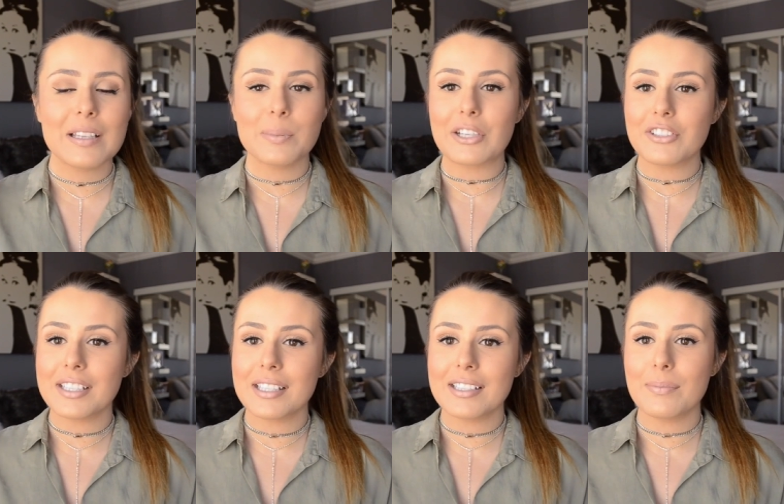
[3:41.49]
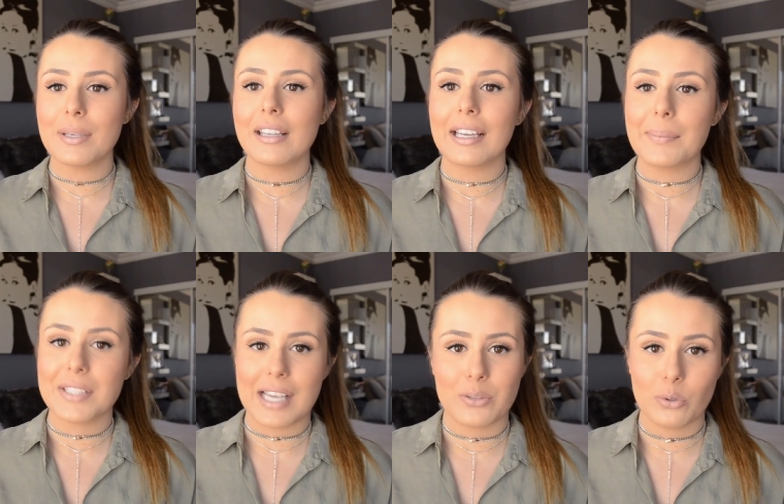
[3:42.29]
especially since I've been like
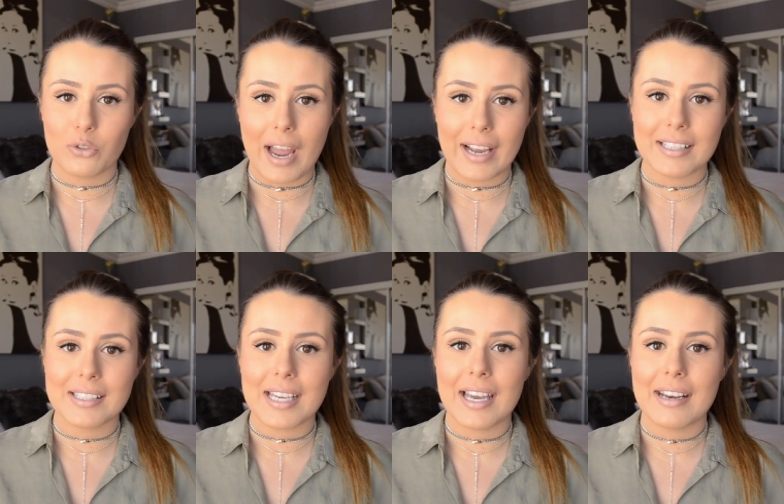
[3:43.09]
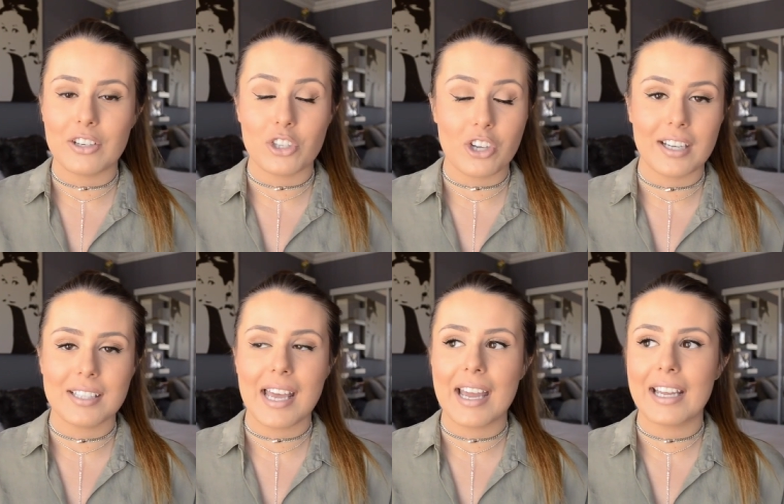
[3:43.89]
obsessed with Dragon's Den and Shark's
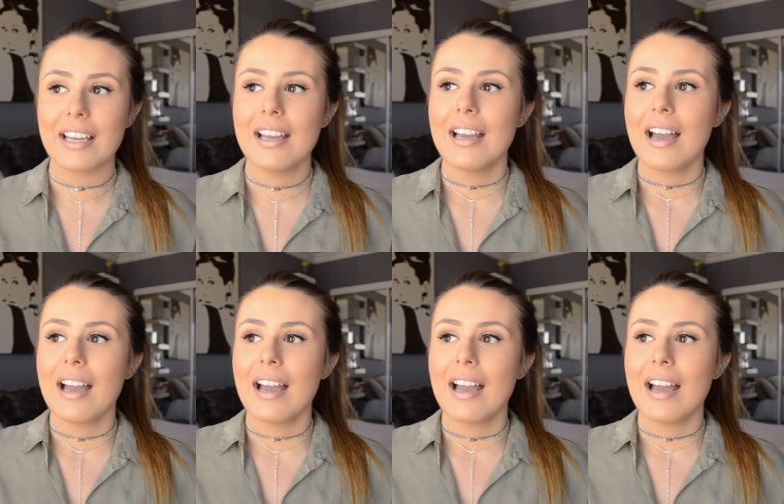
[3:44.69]
Tank,